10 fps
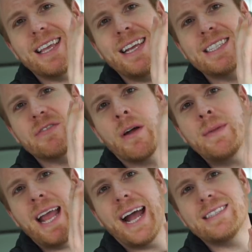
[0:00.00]
It is from
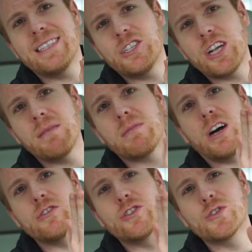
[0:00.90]
an Etsy shop
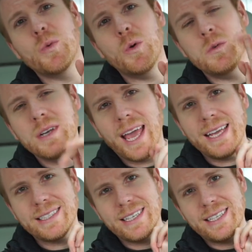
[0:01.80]
called Swoon
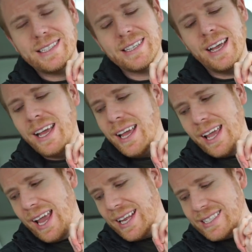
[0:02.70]
Cases.
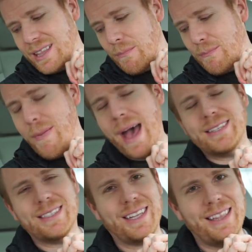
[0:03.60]
It is the
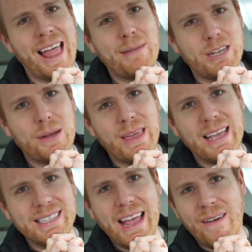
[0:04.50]
best laptop
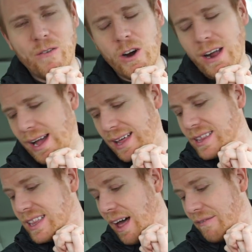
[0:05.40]
case ever. I
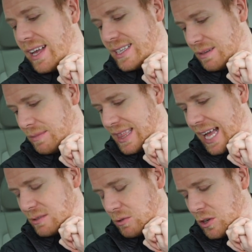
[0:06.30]
love it. But
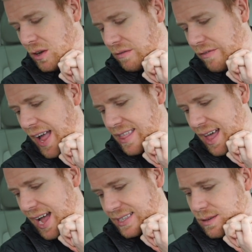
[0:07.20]
that's where you can find
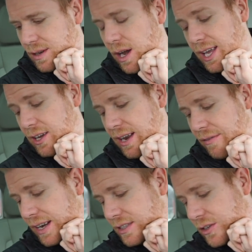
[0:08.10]
that. Uh, I could
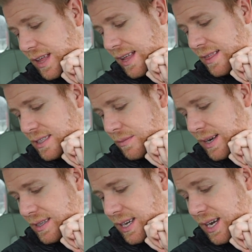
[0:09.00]
never answer that in this
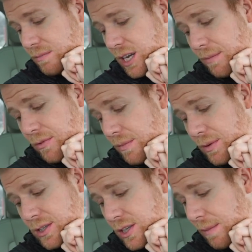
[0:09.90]
amount of time. Top three
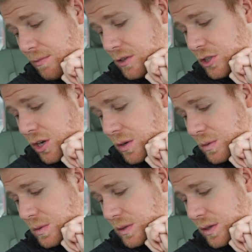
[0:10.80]
books, top three
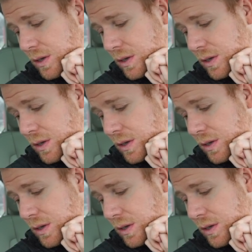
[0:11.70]
shows.